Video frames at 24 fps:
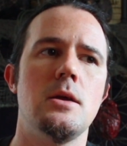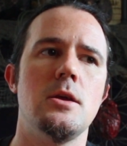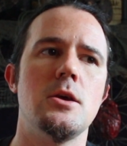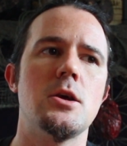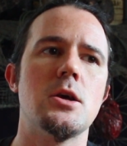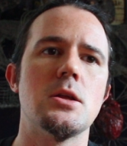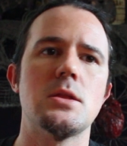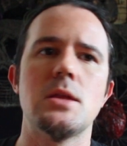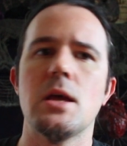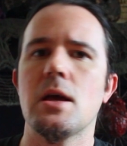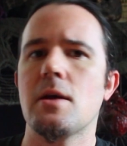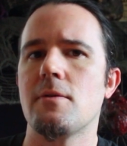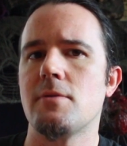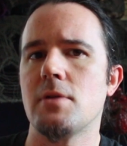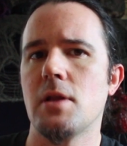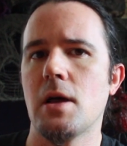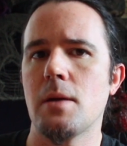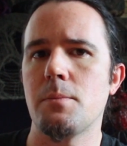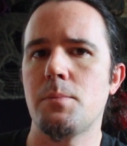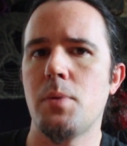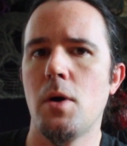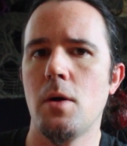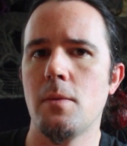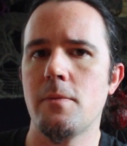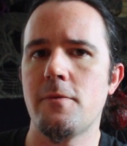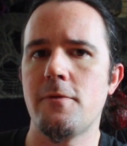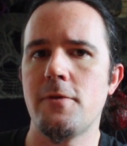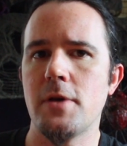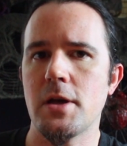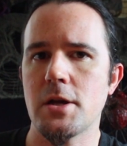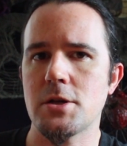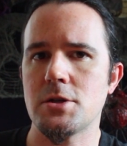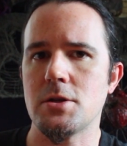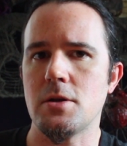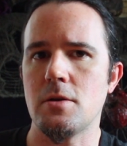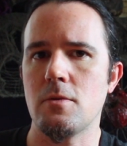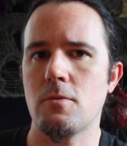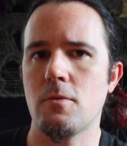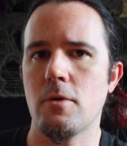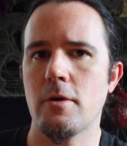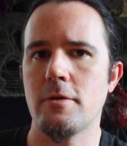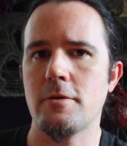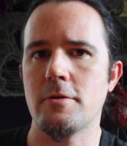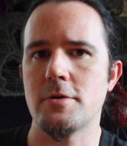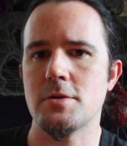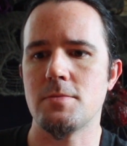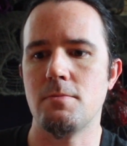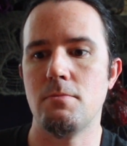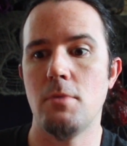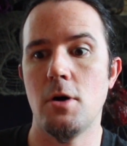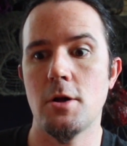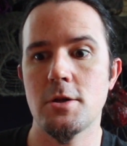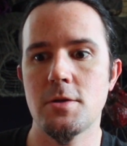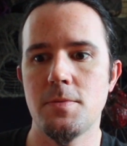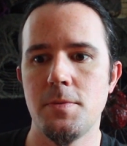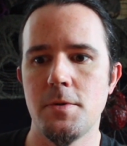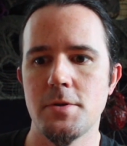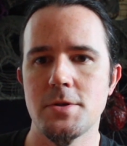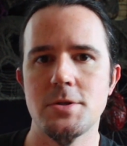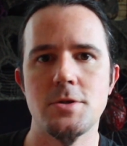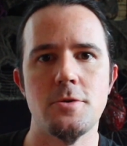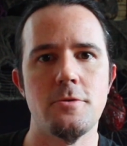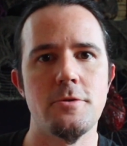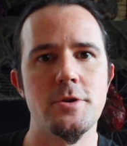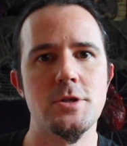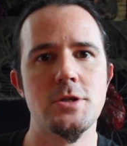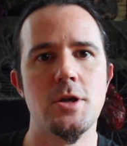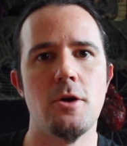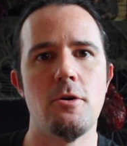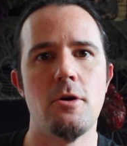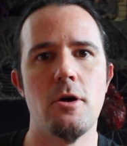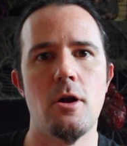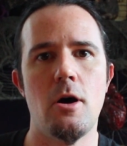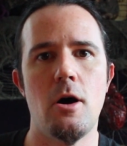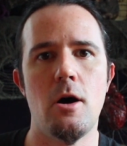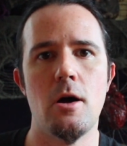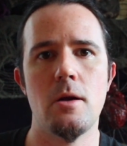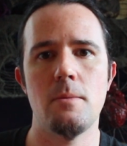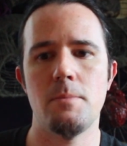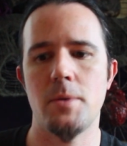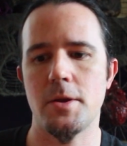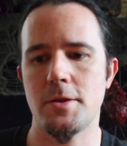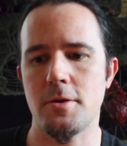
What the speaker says: You could think of it like Pulp Fiction, where there's multiple stories going on,